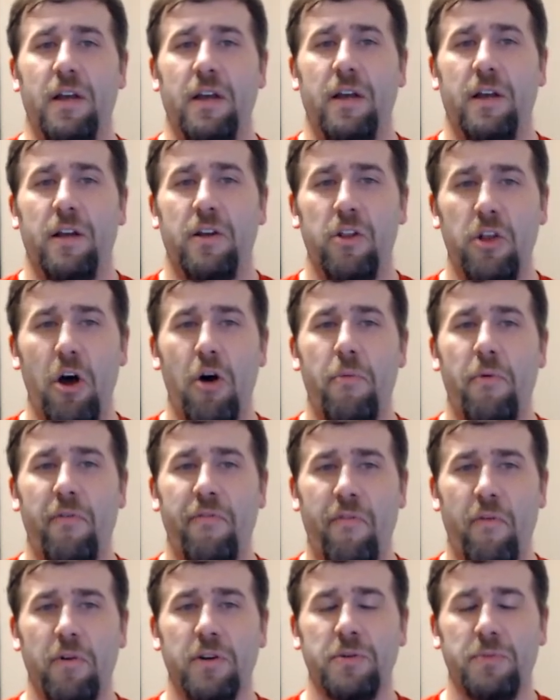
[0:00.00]
Global
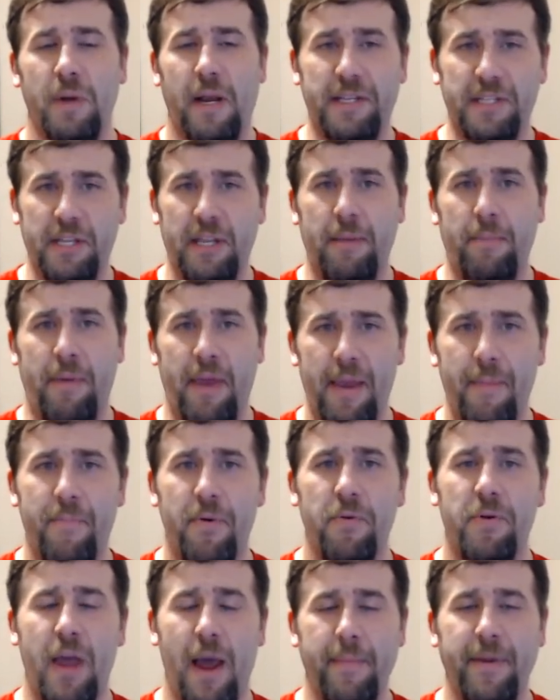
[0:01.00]
Force Wrestling
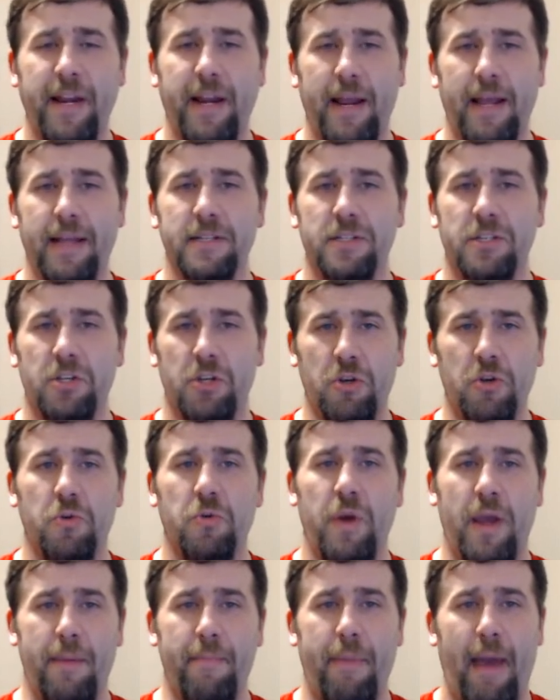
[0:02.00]
people coming
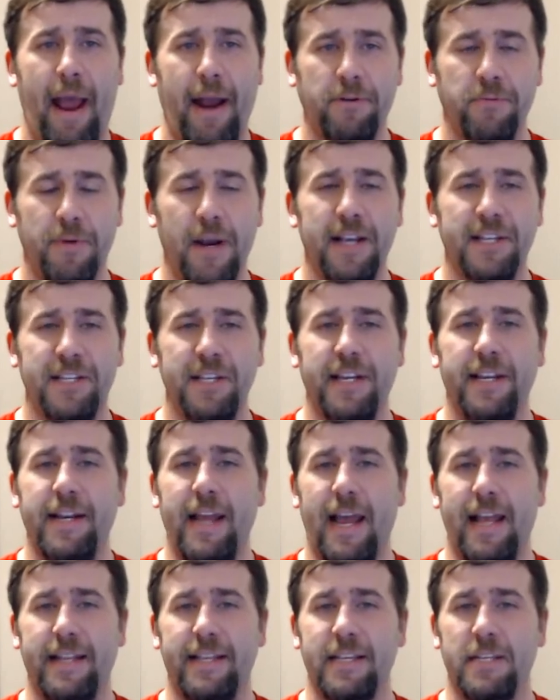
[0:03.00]
into Impact
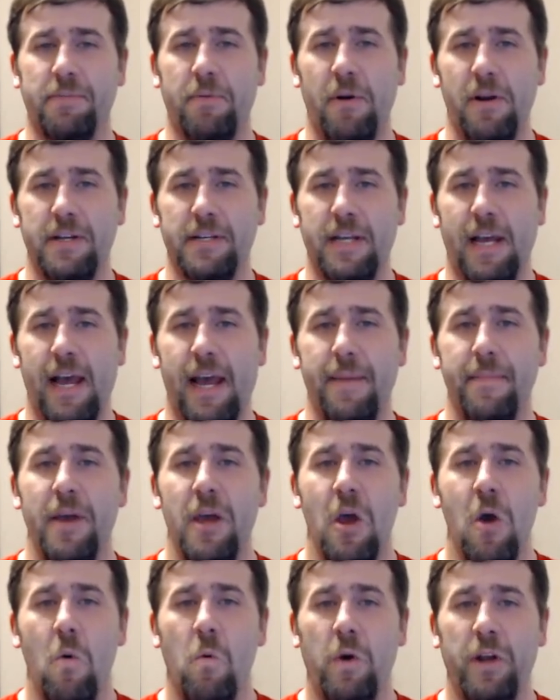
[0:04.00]
Wrestling at this point in time,
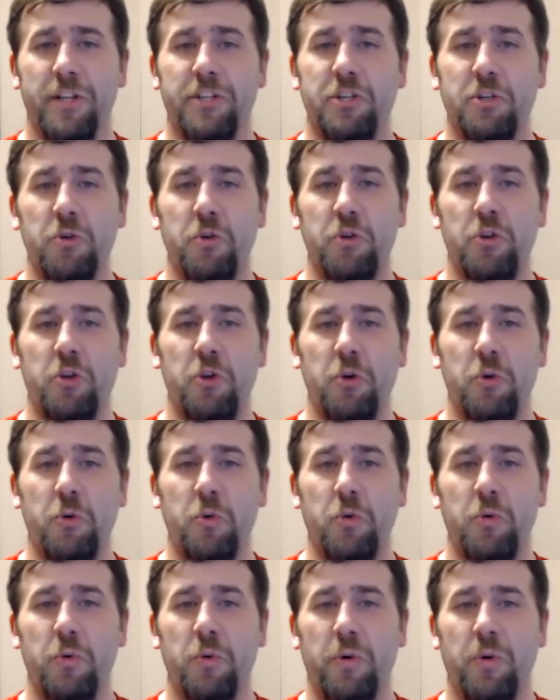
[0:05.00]
which
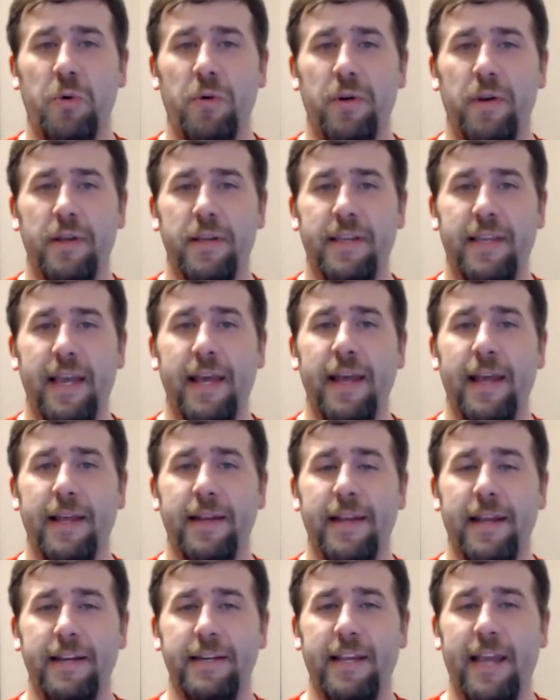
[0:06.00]
you get
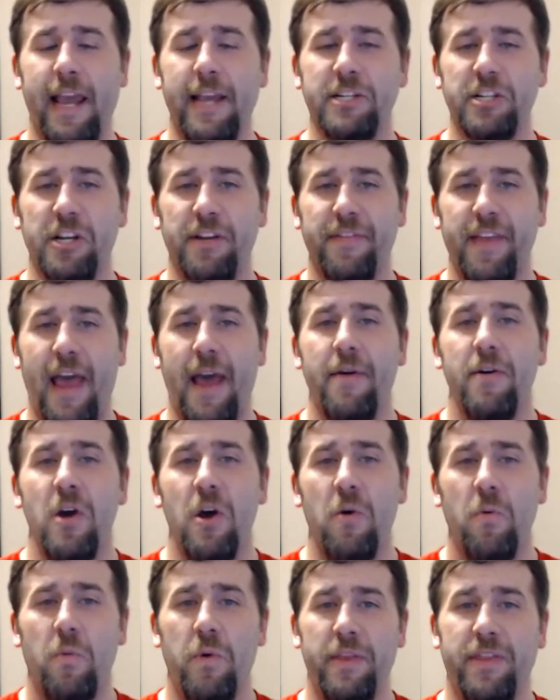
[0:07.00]
an indication of that
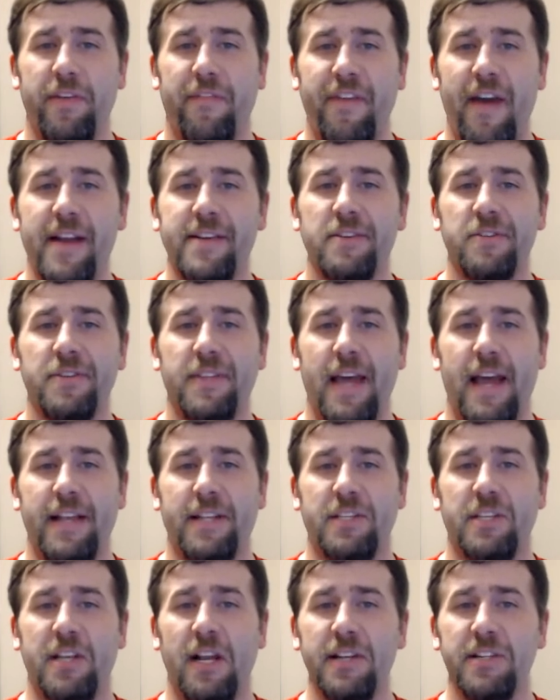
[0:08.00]
with the factor
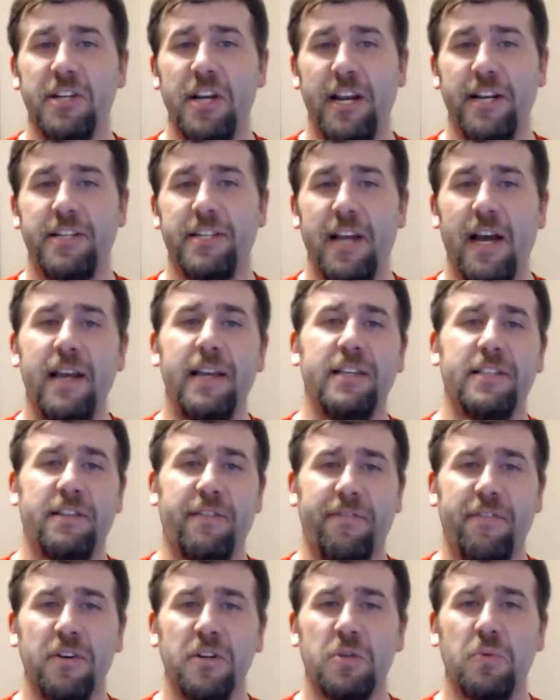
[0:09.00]
that Sonjay Dutt is
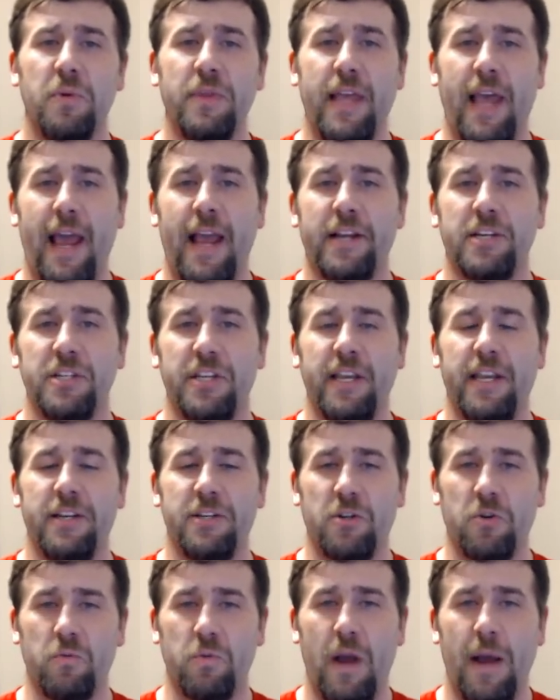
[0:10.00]
the first one that actually
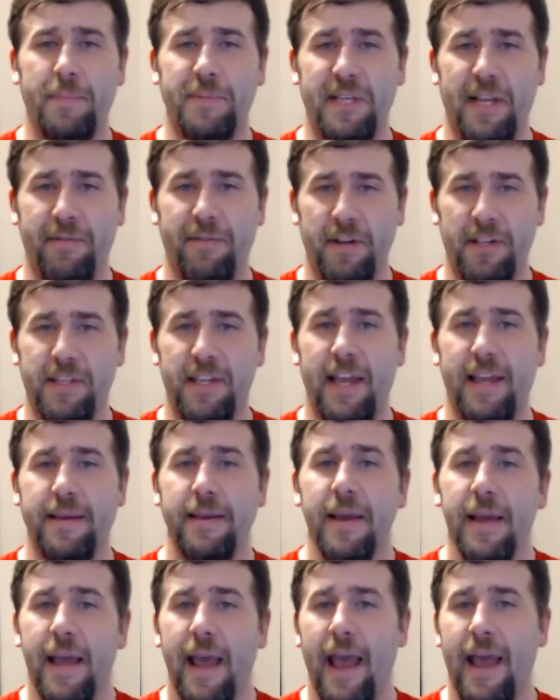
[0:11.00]
interrupts
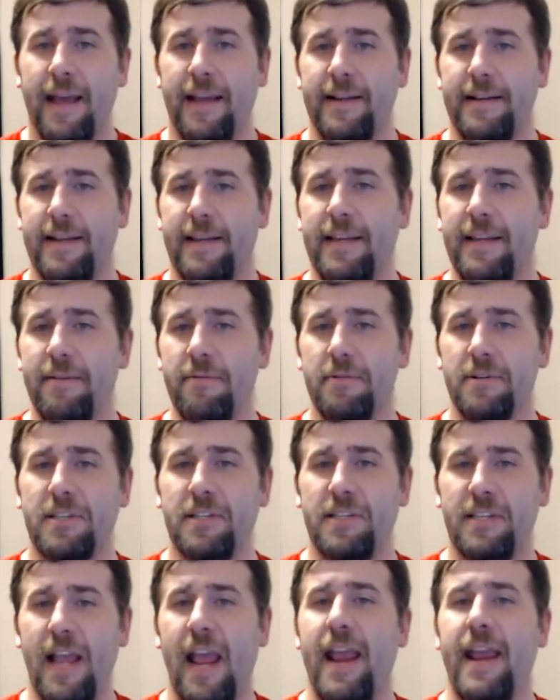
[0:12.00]
everything, and he was
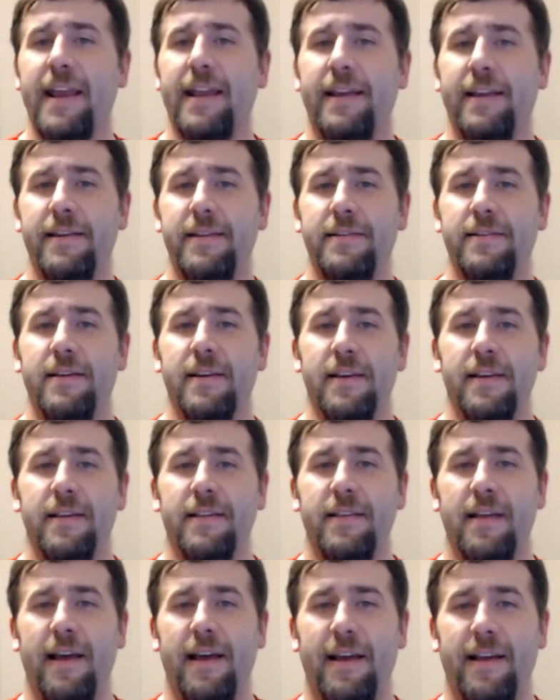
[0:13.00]
saying
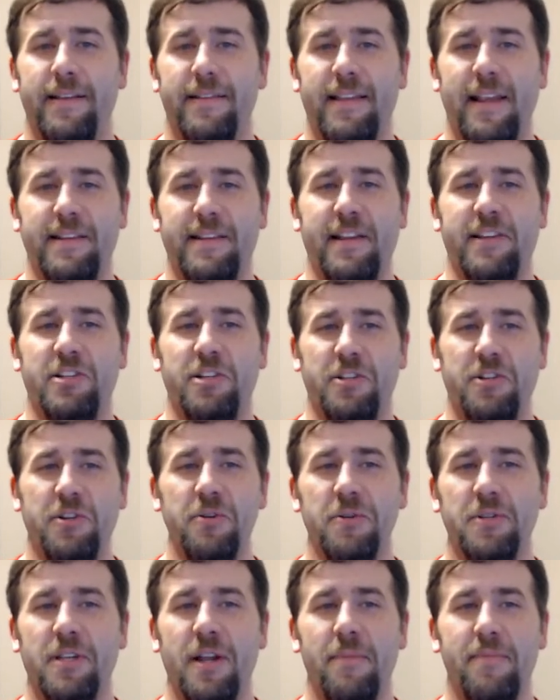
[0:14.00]
that they should
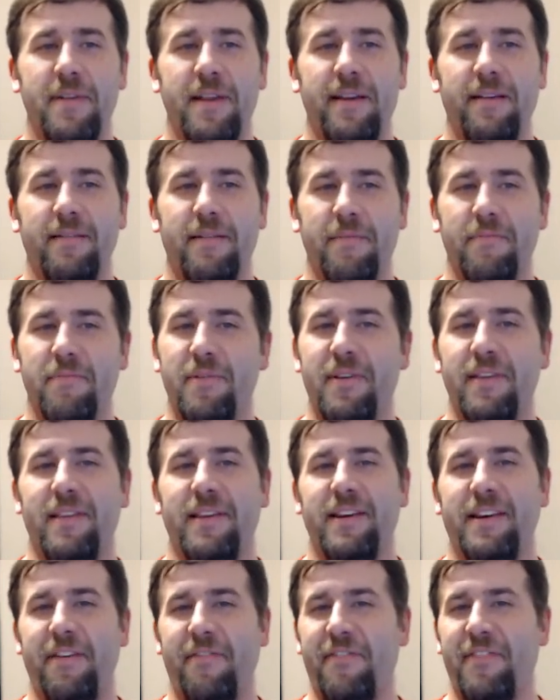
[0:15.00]
do something
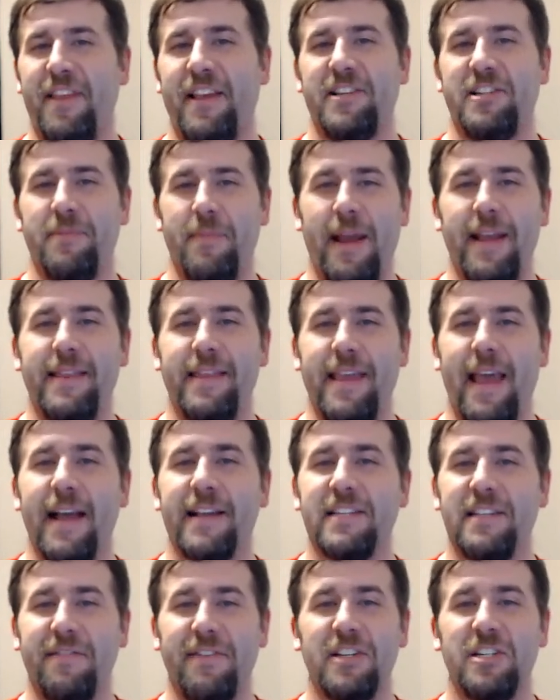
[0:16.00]
completely different. They should make the
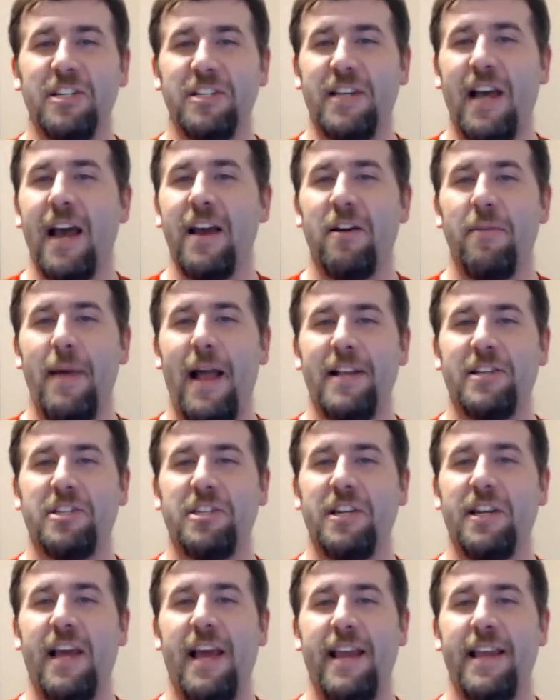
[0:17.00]
X Division title
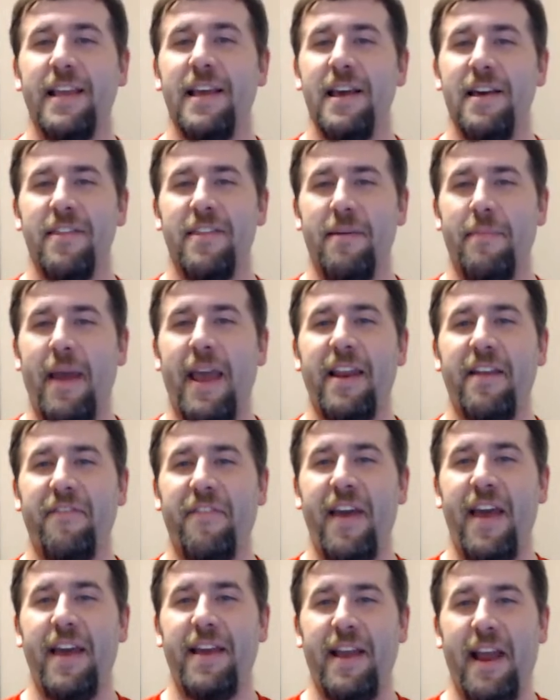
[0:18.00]
match tonight the main
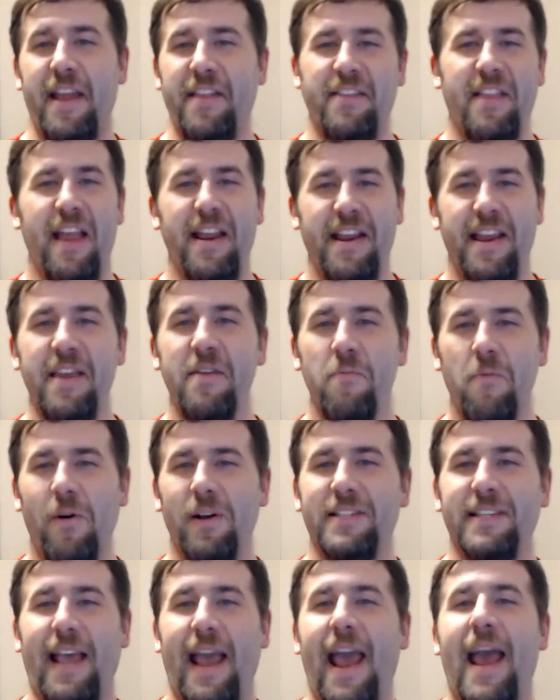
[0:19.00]
event, and then he
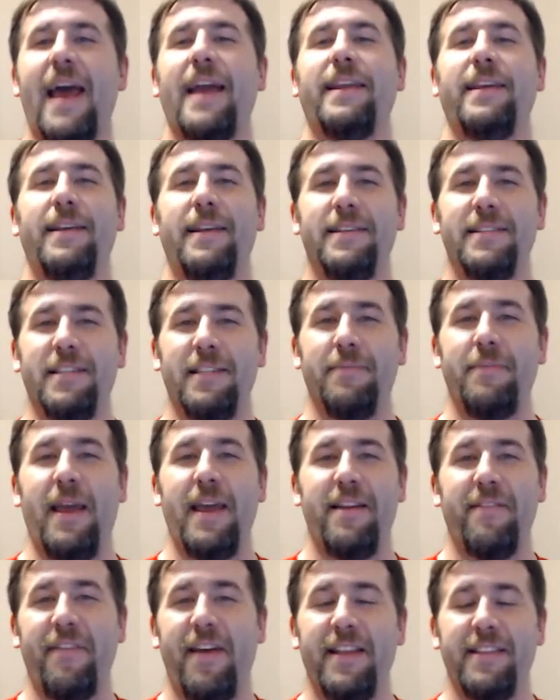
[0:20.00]
wants added into the
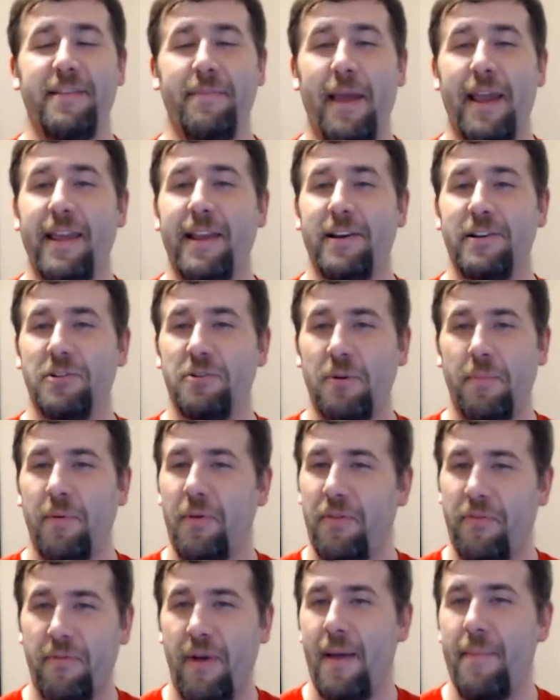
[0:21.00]
main event to make it a
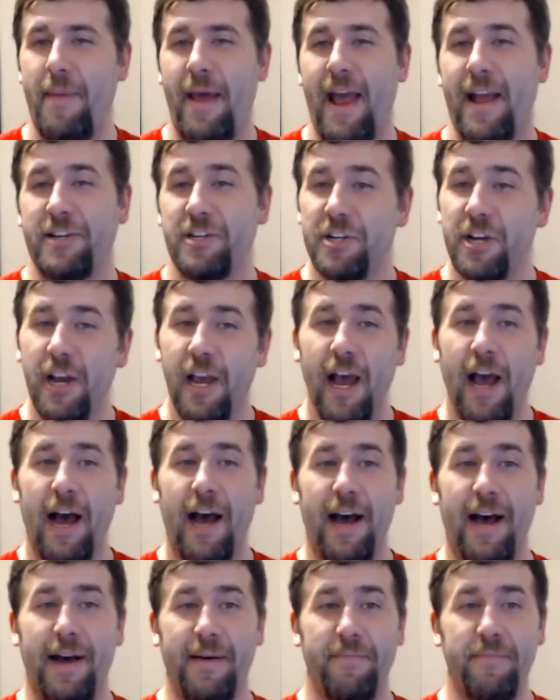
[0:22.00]
triple threat match.
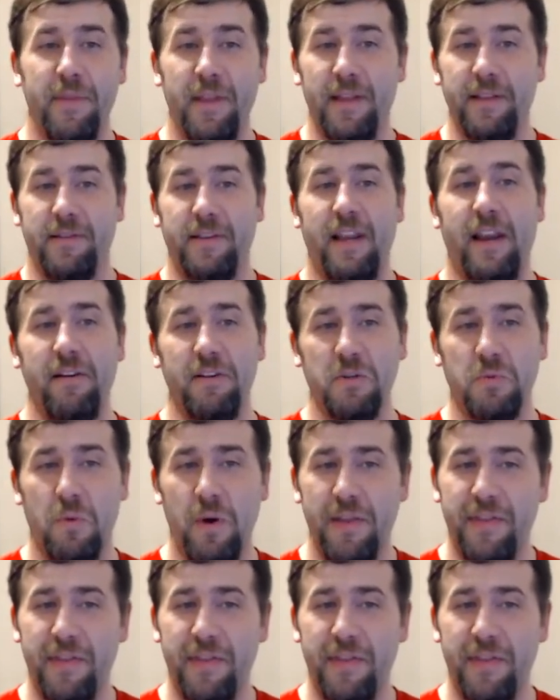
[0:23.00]
Here's one